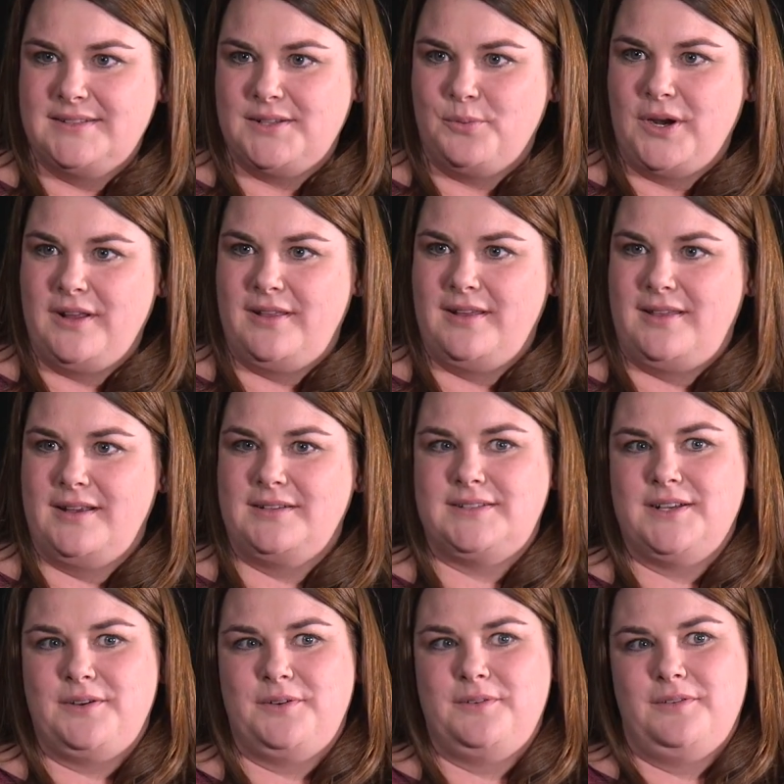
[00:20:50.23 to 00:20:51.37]
So one of the things
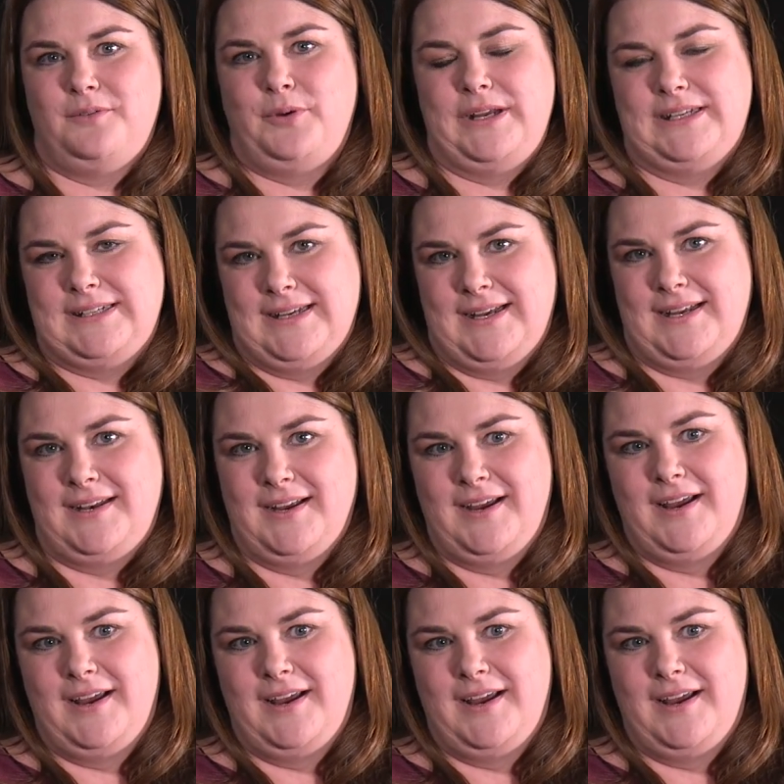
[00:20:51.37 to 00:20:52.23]
that we did